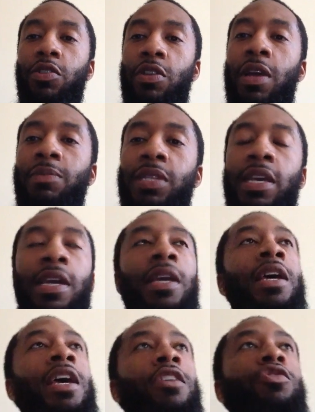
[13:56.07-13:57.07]
You know what I'm
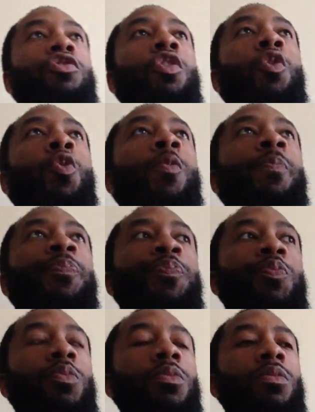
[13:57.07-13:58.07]
saying? So,
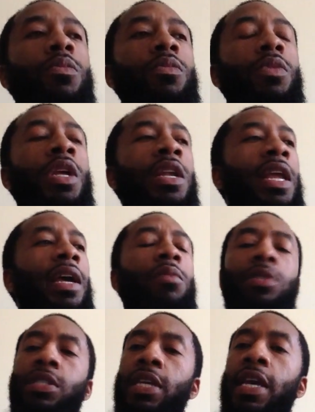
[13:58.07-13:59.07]
like I
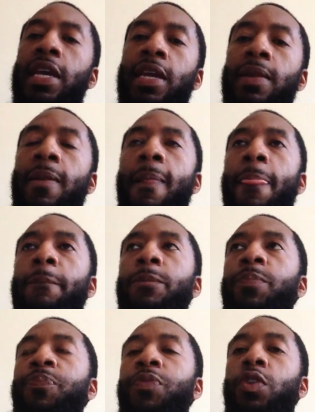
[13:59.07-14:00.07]
was saying,
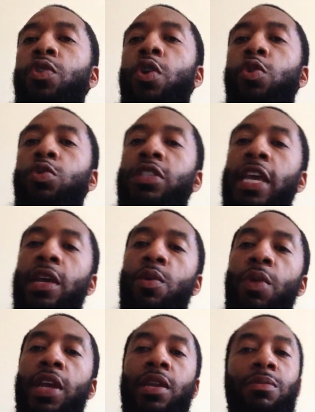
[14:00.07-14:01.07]
you know, you take
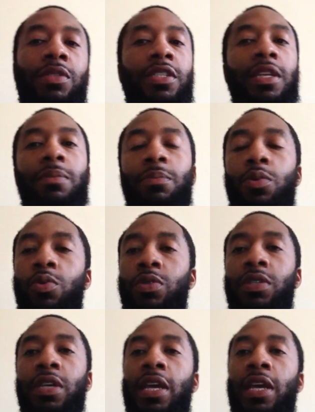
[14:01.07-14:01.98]
away them symbols